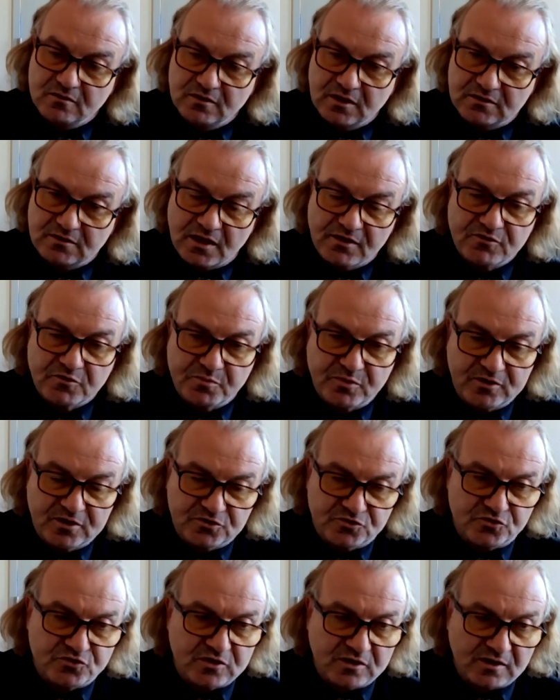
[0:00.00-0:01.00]
that every
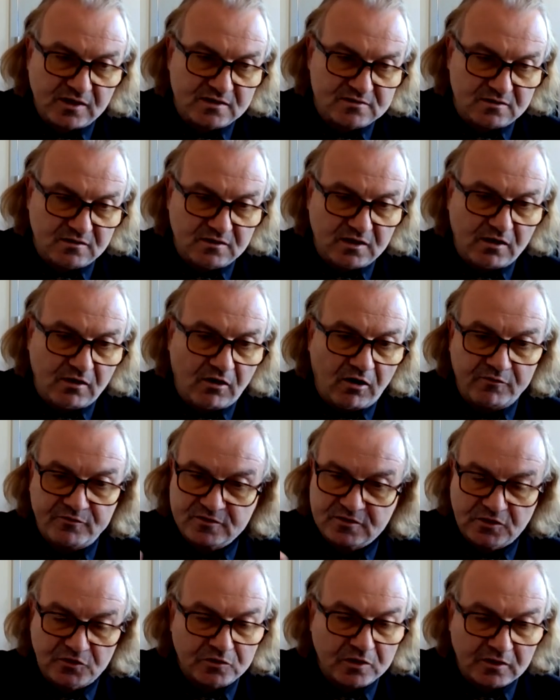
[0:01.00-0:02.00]
pediatrician has in their
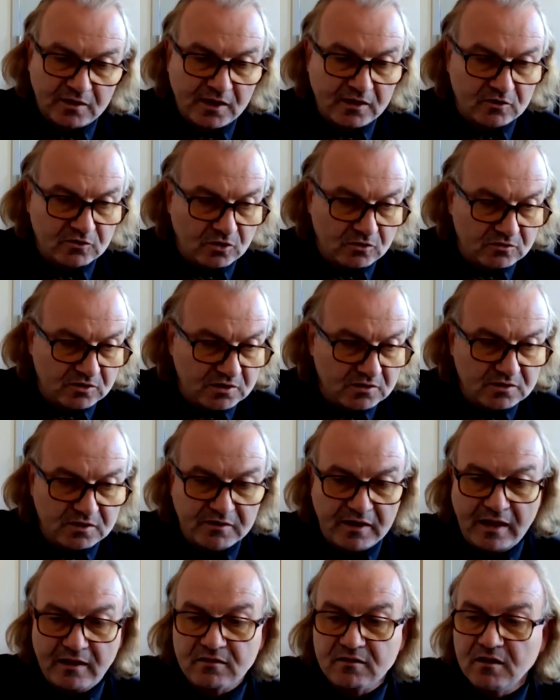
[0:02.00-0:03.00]
office, and you can get it on the
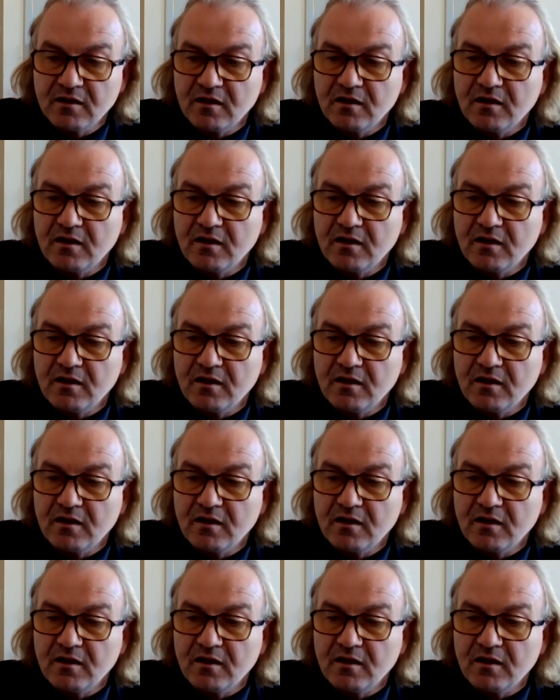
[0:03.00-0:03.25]
internet,